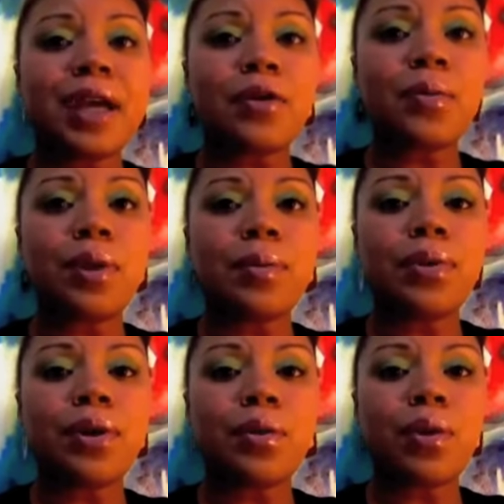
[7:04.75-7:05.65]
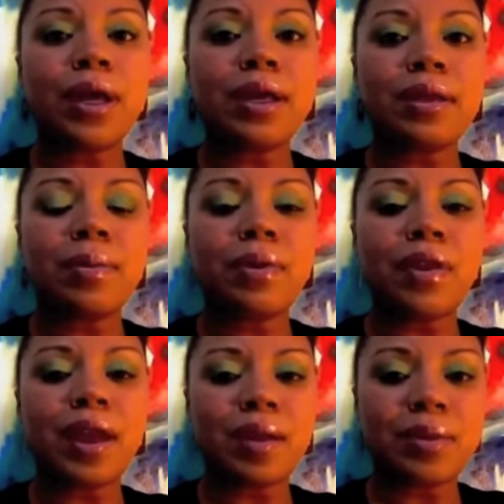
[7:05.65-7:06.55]
I remember waking up
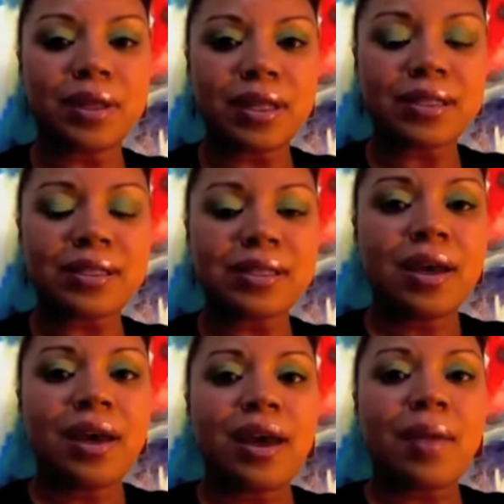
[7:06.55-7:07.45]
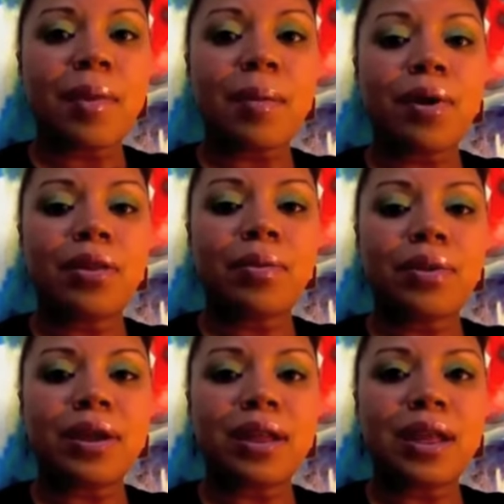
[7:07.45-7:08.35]
in the ambulance and my mother
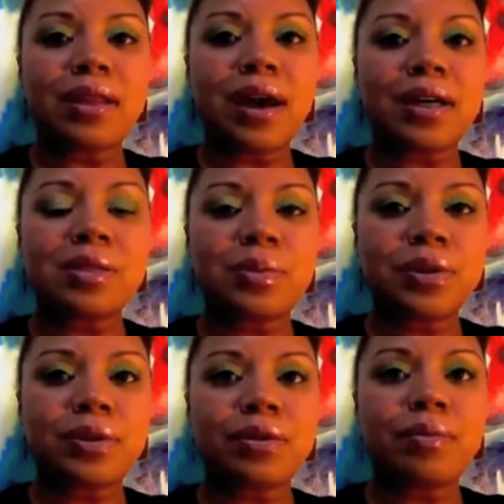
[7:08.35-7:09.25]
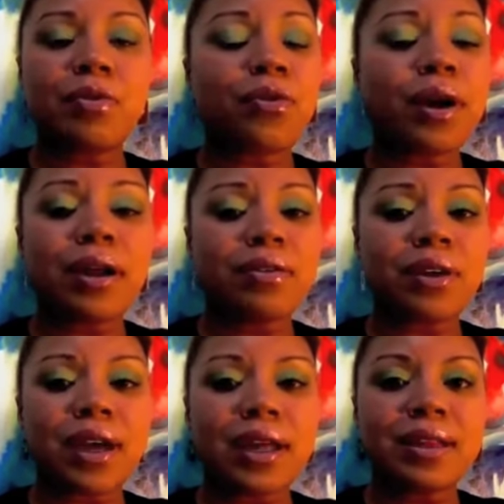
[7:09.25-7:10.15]
being at the hospital before I
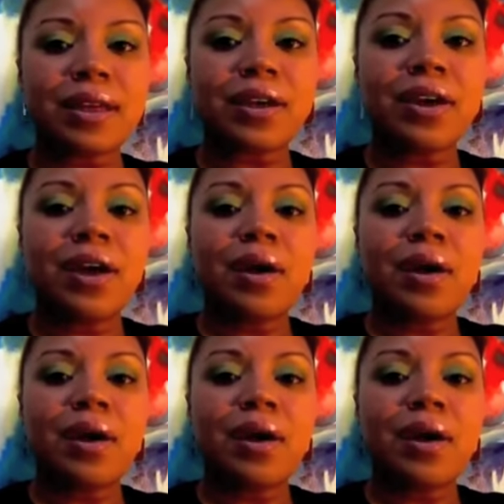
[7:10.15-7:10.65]
even got there.